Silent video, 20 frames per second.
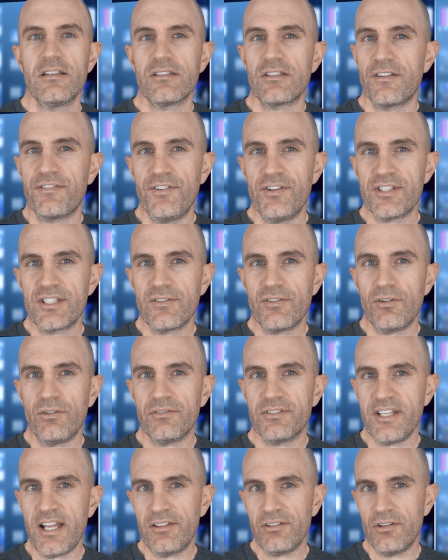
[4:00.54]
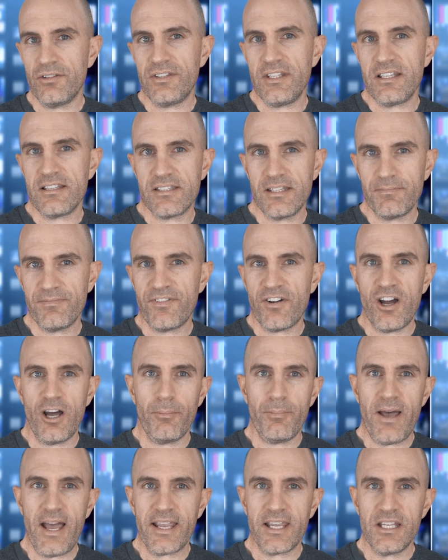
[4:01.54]
So first of all, download the zip
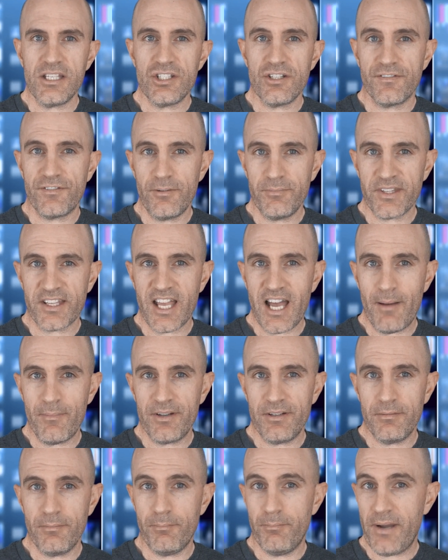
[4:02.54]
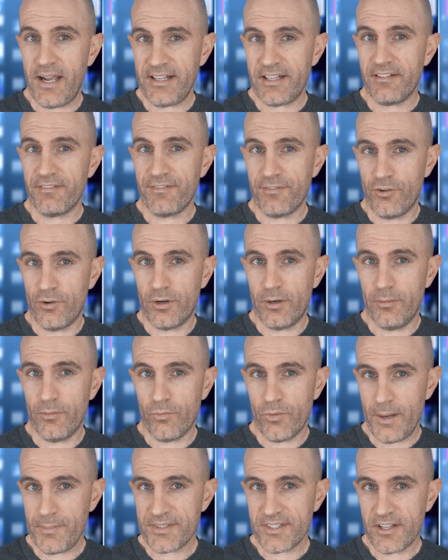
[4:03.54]
file package from the Garmin beta
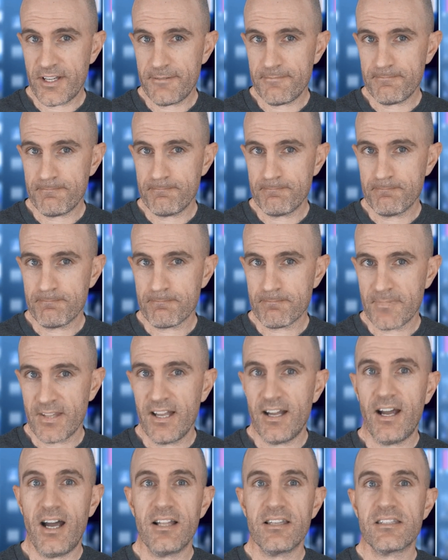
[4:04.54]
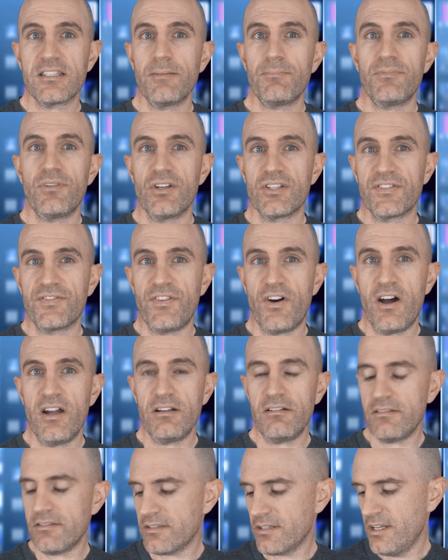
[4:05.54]
forum website, unzip those
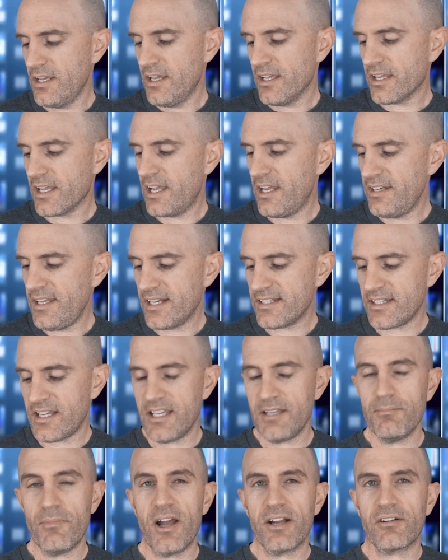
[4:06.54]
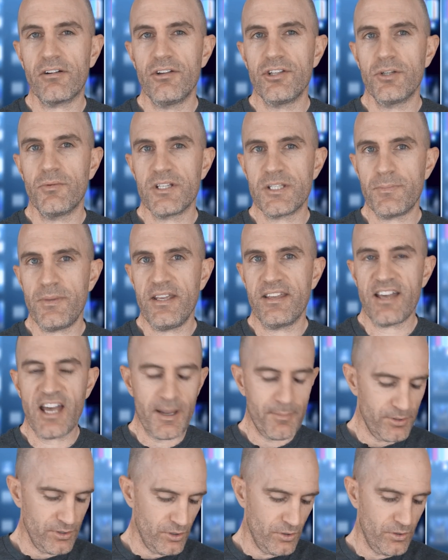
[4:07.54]
files, connect a micro USB
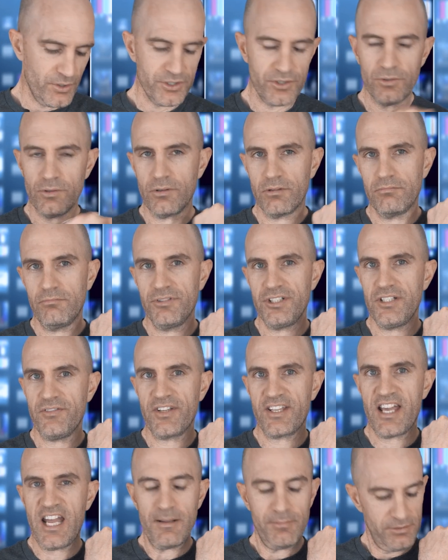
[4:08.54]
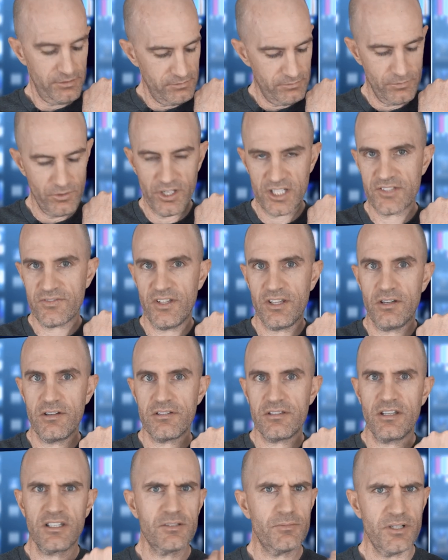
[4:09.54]
cable or your whichever cable works for
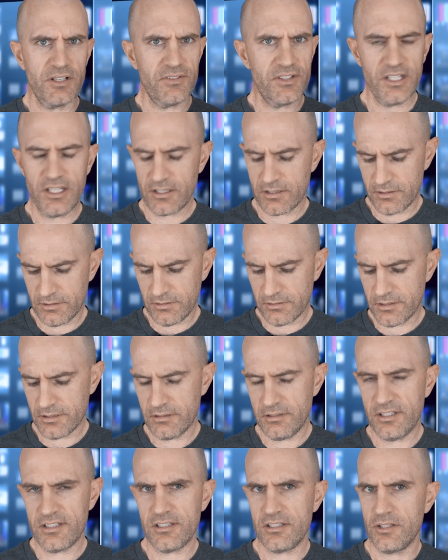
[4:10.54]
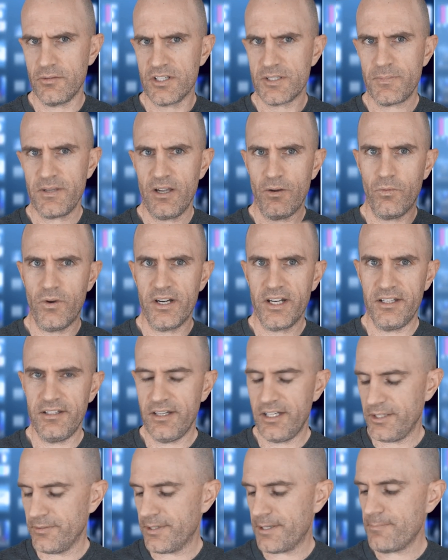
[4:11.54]
those things, whatever they're called. It's USB at one
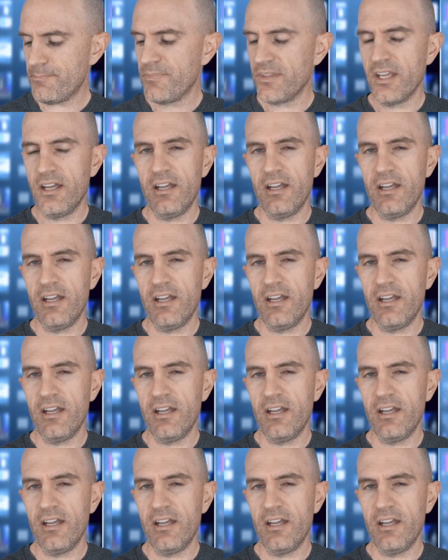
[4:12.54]
end anyway.